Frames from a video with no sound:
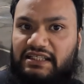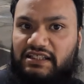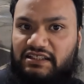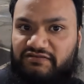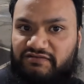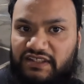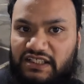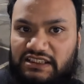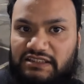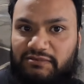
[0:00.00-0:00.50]
the
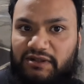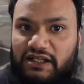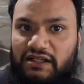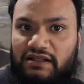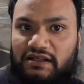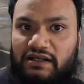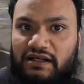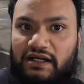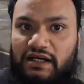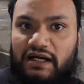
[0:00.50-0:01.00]

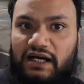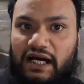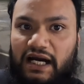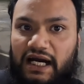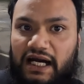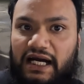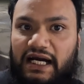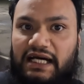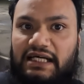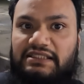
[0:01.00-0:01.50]
convertible,
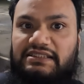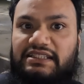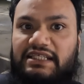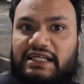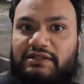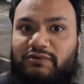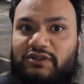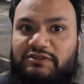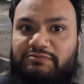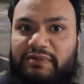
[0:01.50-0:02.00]
and
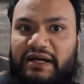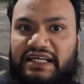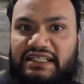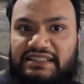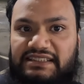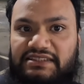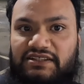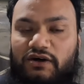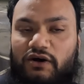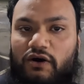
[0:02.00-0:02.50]
it was
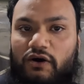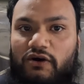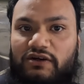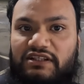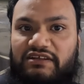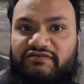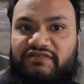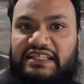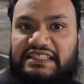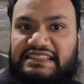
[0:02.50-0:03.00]
based on
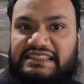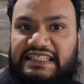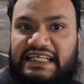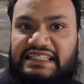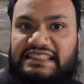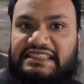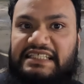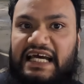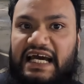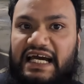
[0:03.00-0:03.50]
the
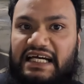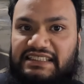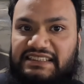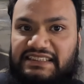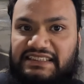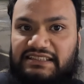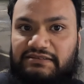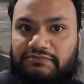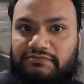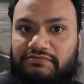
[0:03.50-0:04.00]

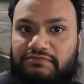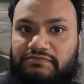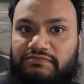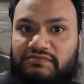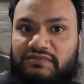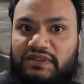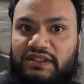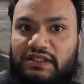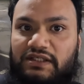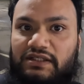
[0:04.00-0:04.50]
V6S.
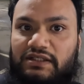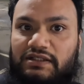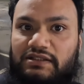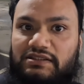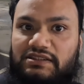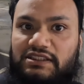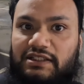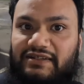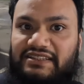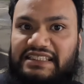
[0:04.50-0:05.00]

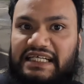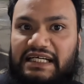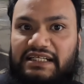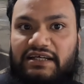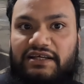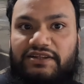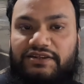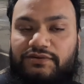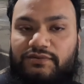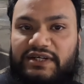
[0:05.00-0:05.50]
So it
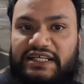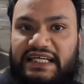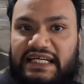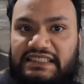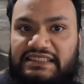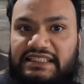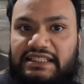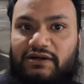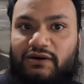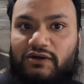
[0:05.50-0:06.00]
had
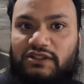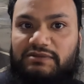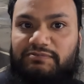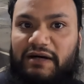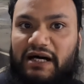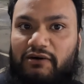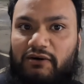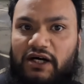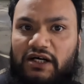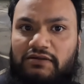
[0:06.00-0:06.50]
380
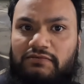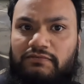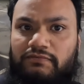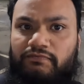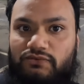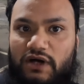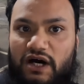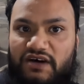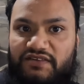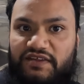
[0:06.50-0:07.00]
horsepower
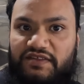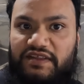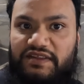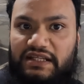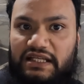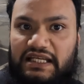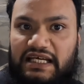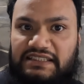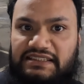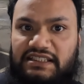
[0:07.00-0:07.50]
rather than
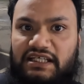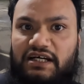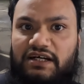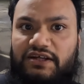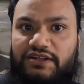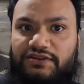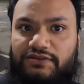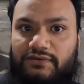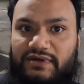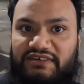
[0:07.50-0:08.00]
the lesser
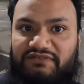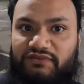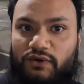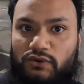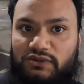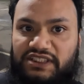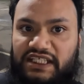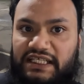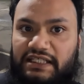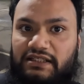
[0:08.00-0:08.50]

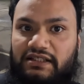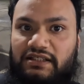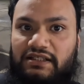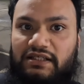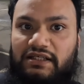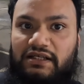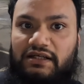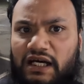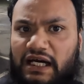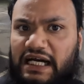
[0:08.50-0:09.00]
340.
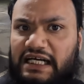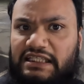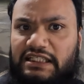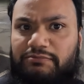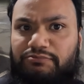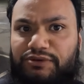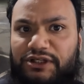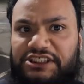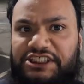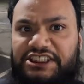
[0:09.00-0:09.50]
And the
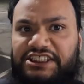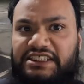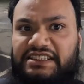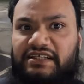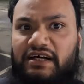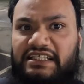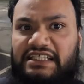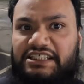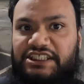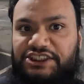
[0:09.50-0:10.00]
British
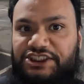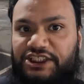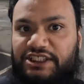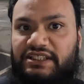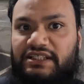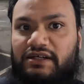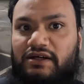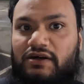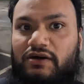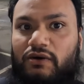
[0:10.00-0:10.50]
Design
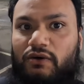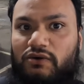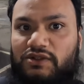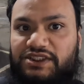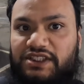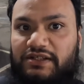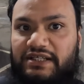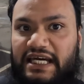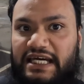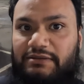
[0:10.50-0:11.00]
Edition
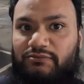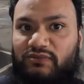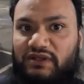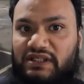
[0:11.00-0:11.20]
also came